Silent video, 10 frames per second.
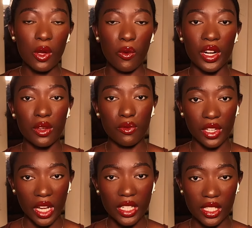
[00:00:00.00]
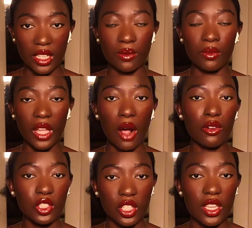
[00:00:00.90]
When in reality, I
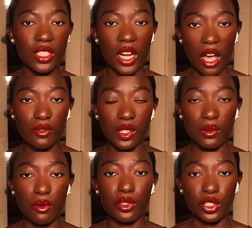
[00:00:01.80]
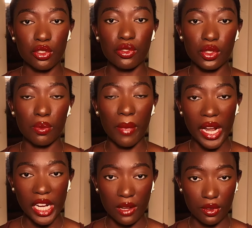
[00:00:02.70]
was chasing after what was used to
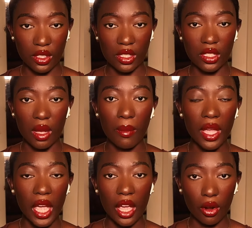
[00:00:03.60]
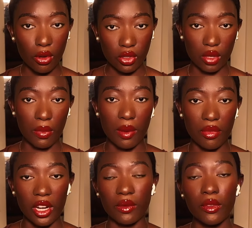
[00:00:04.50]
my nervous system and also my
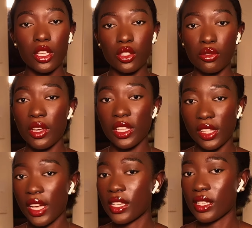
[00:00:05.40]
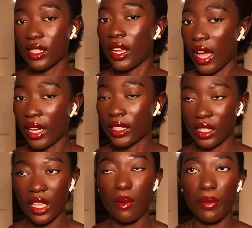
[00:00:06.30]
brain. So in that extent, I
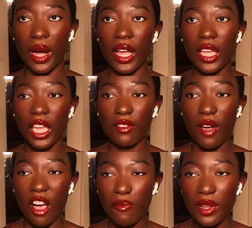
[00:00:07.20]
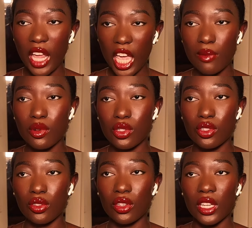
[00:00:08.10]
understand. But if I've been able
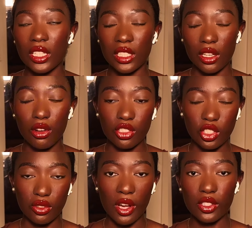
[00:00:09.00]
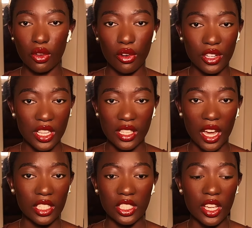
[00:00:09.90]
to deconstruct all these
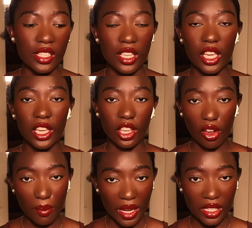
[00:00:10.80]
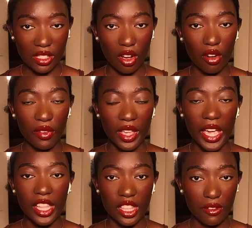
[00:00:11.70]
ideas, heal myself,
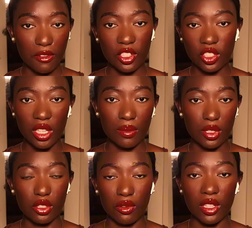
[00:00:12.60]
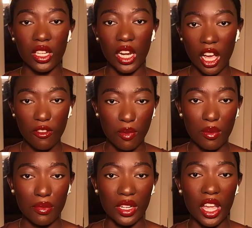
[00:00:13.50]
and differentiate between love
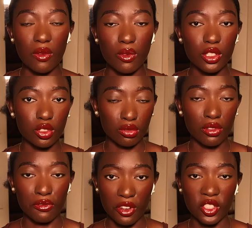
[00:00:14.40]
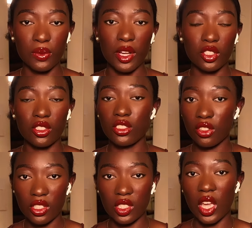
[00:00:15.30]
bombing and what true friendship actually
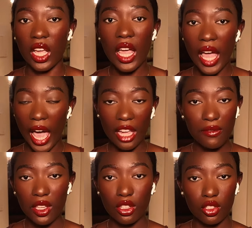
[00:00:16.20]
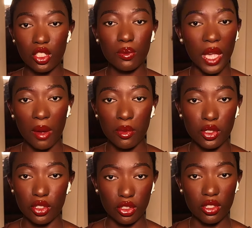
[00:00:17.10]
looks like, I think you should be able
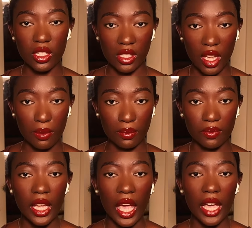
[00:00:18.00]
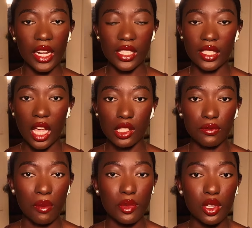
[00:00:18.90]
to do the same. And it starts
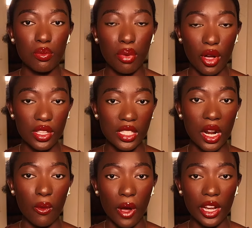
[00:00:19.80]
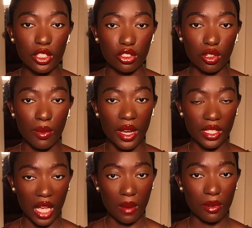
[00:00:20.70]
from you pointing out where this trauma
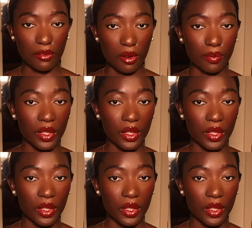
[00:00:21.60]
is coming from.